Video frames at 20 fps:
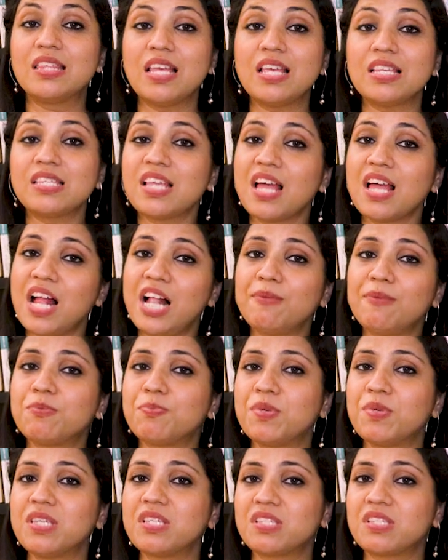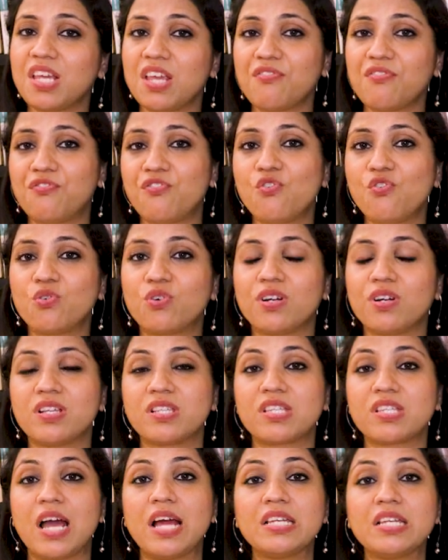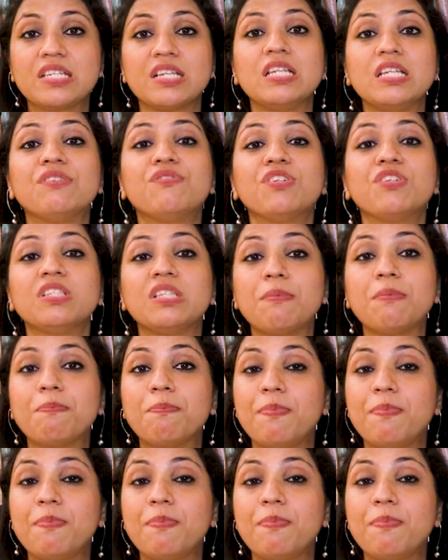This helps me stay focused and deliver the